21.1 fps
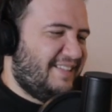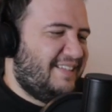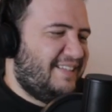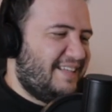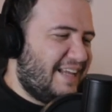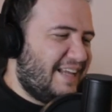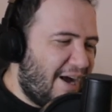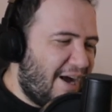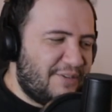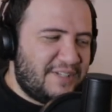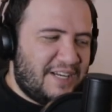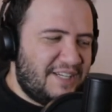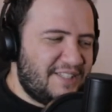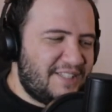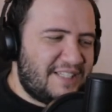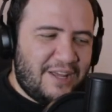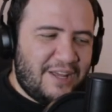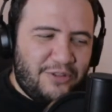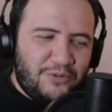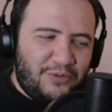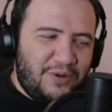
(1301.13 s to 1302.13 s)
I was gonna
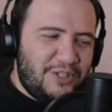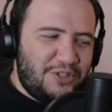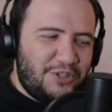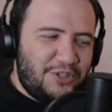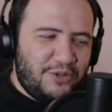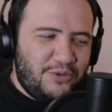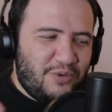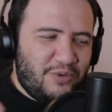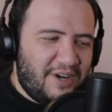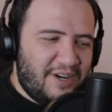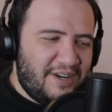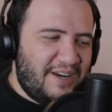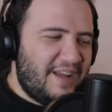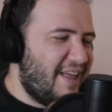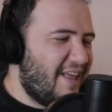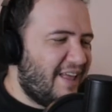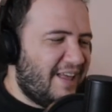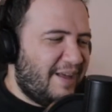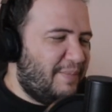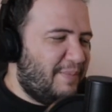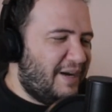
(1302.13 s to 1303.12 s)
say 3, 2, 1,
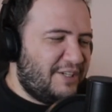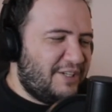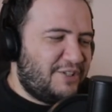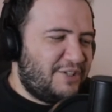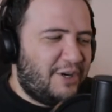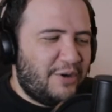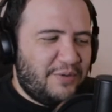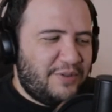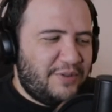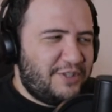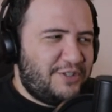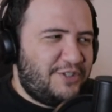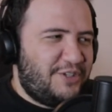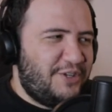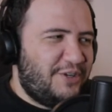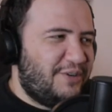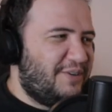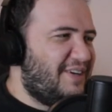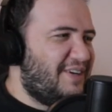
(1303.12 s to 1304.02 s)
but I started with 2.